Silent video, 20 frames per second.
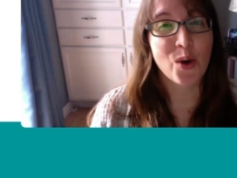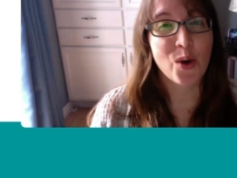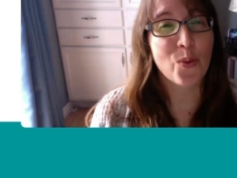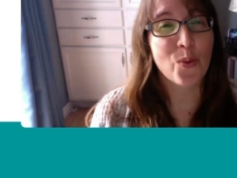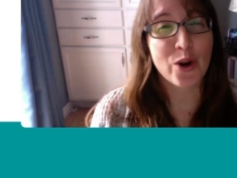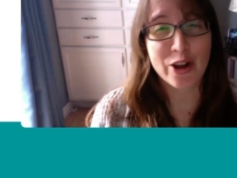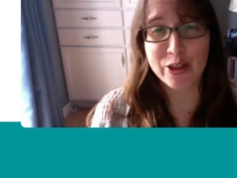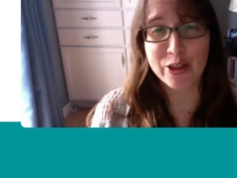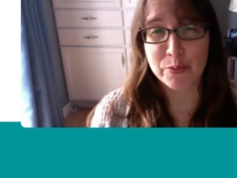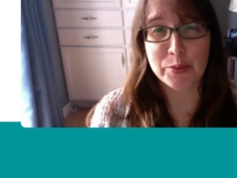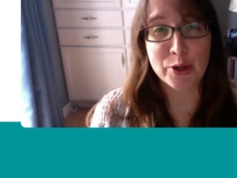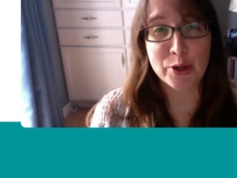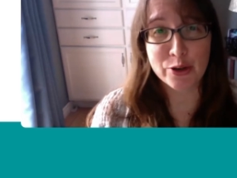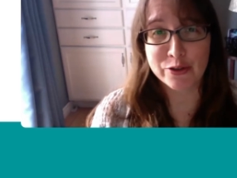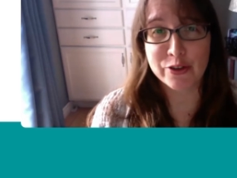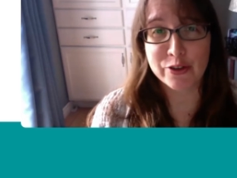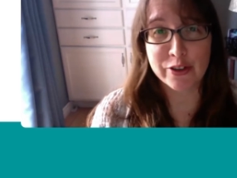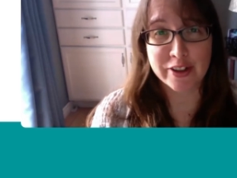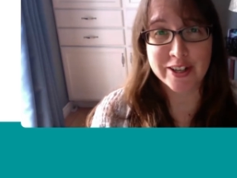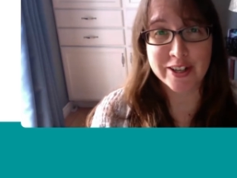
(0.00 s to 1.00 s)
One of the
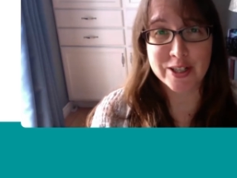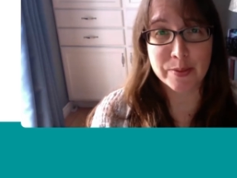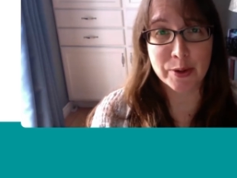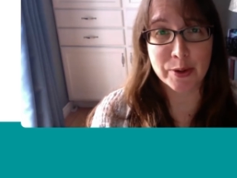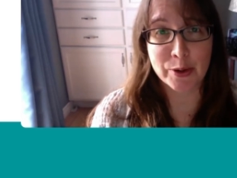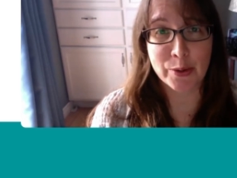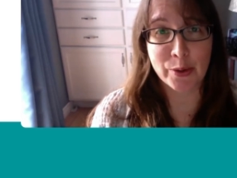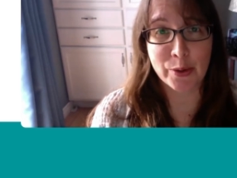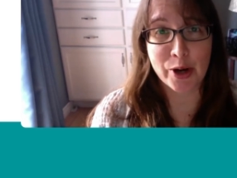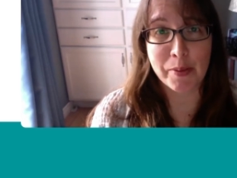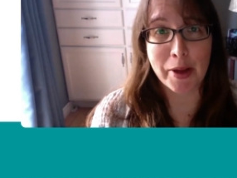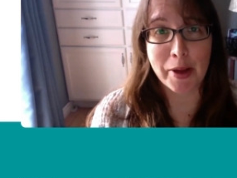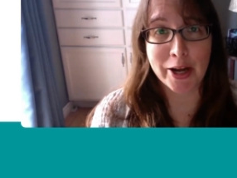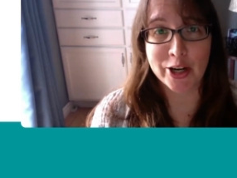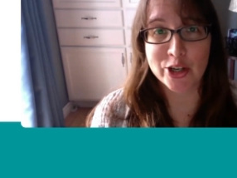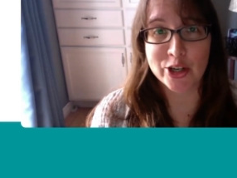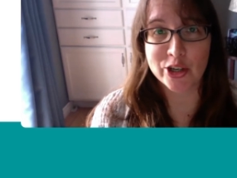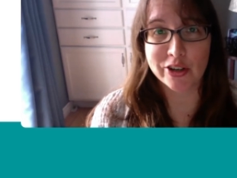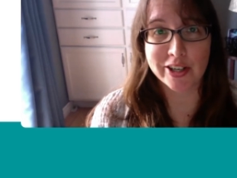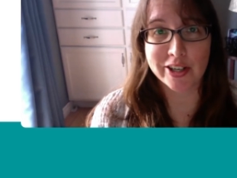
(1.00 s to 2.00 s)
beautiful things about Query
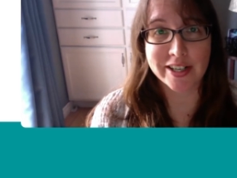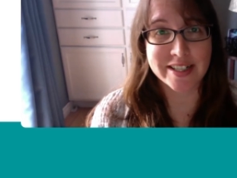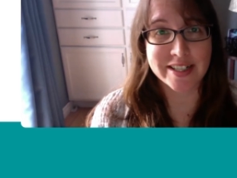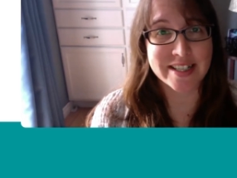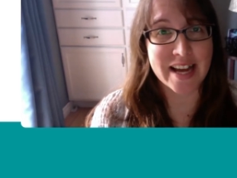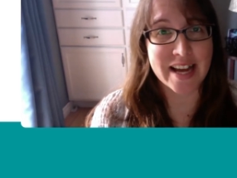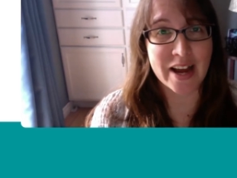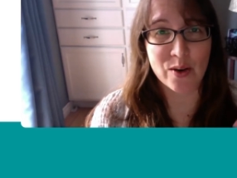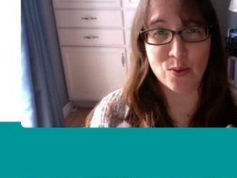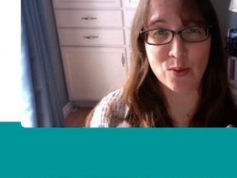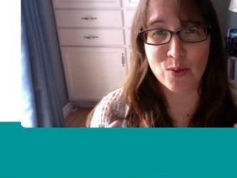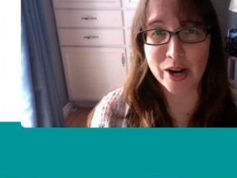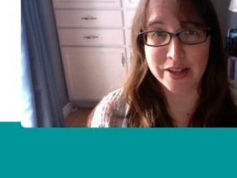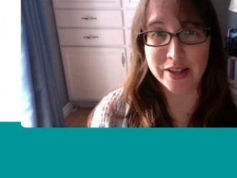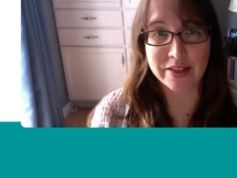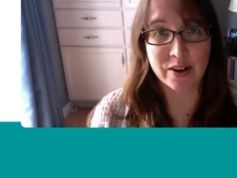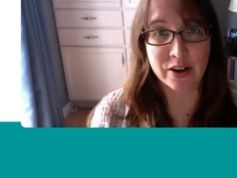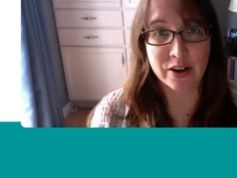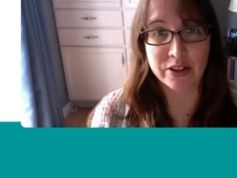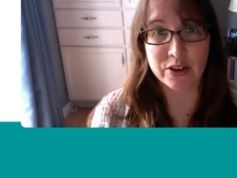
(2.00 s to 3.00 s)
Manager is that right
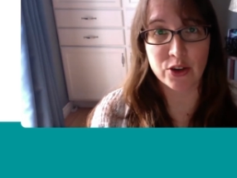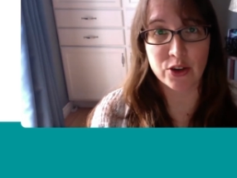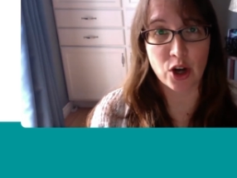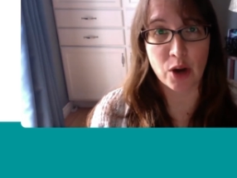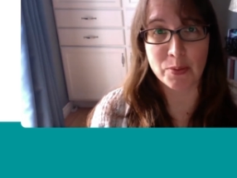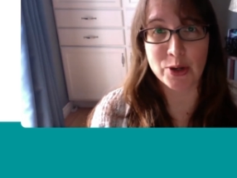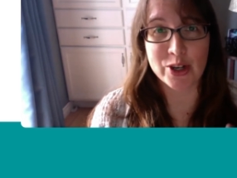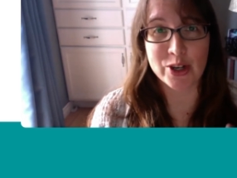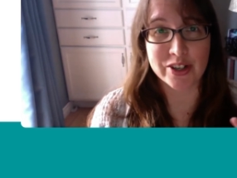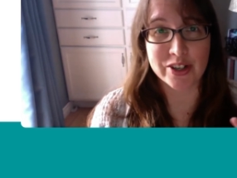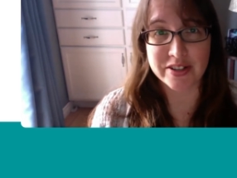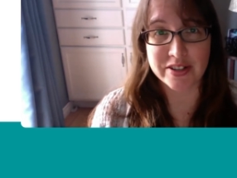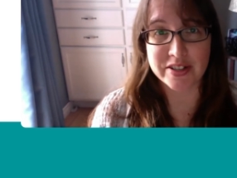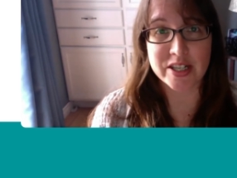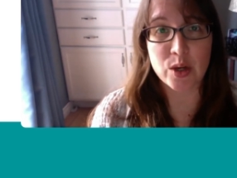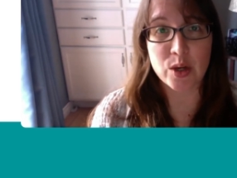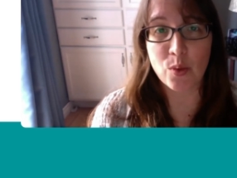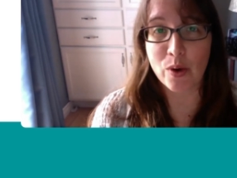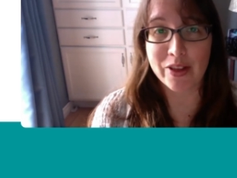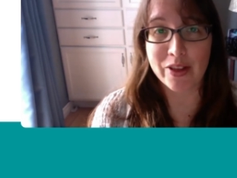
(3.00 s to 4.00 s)
there at the top, you can
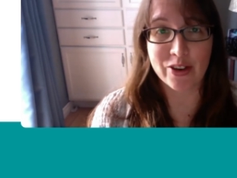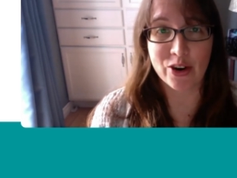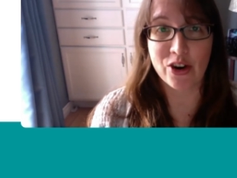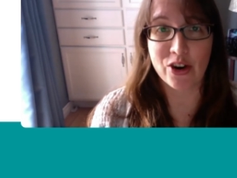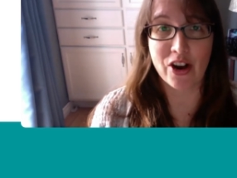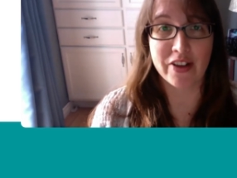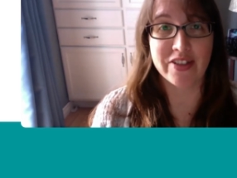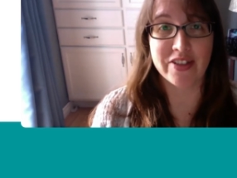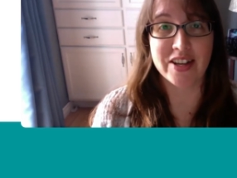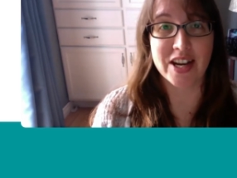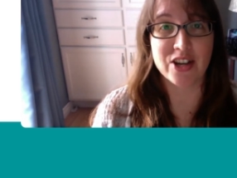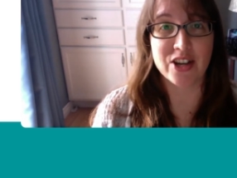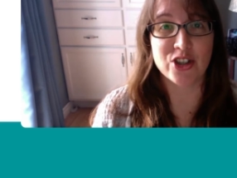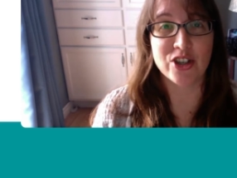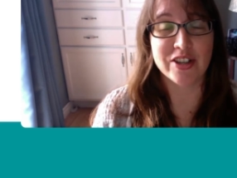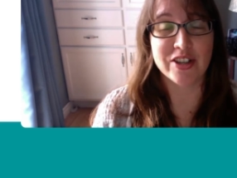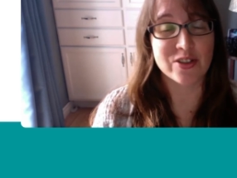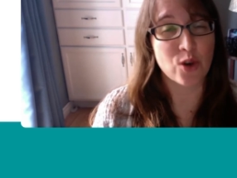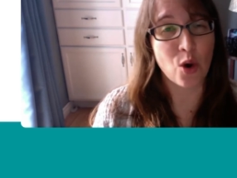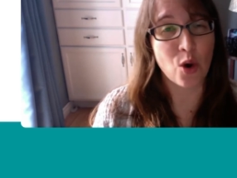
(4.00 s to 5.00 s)
see whether or not the
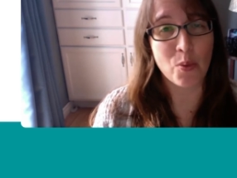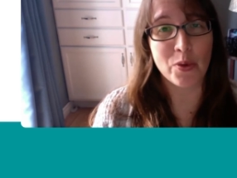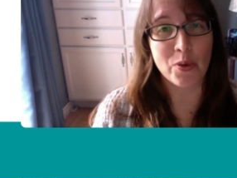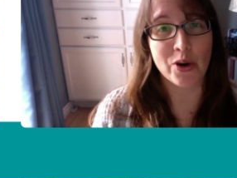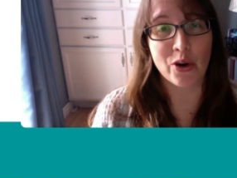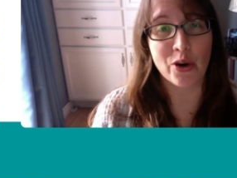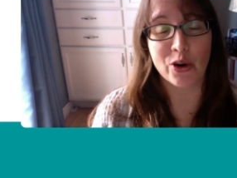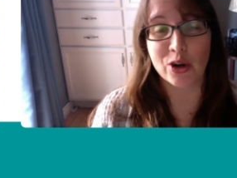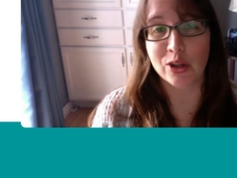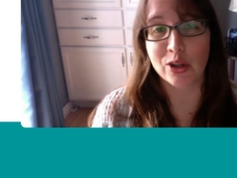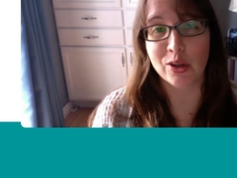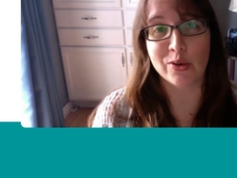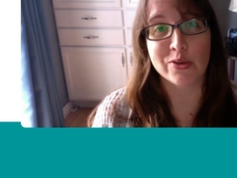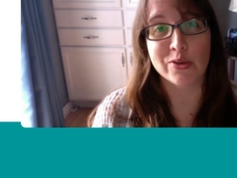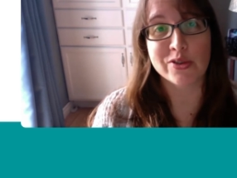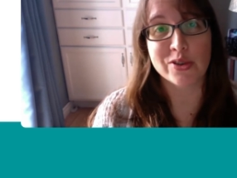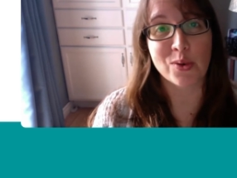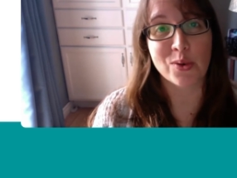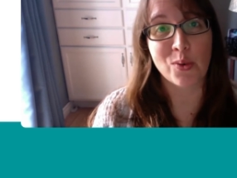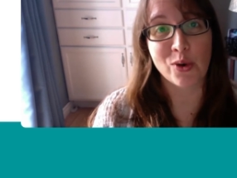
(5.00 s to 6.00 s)
agent is open or closed
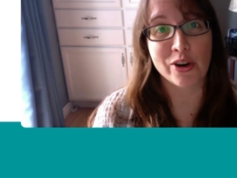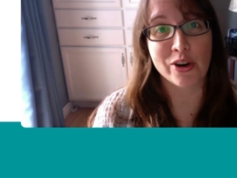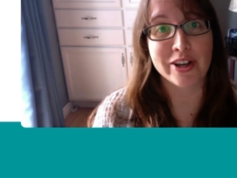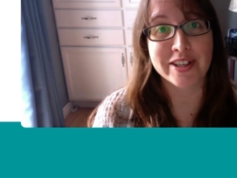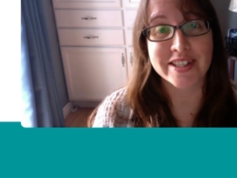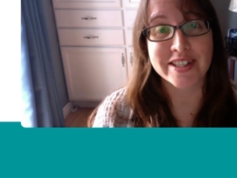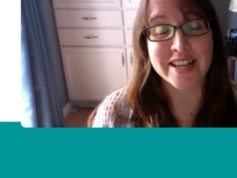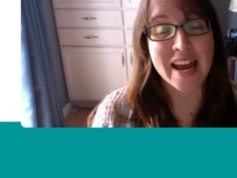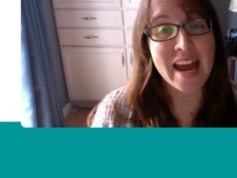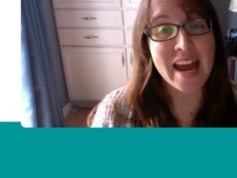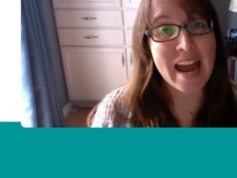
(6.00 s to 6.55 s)
to queries.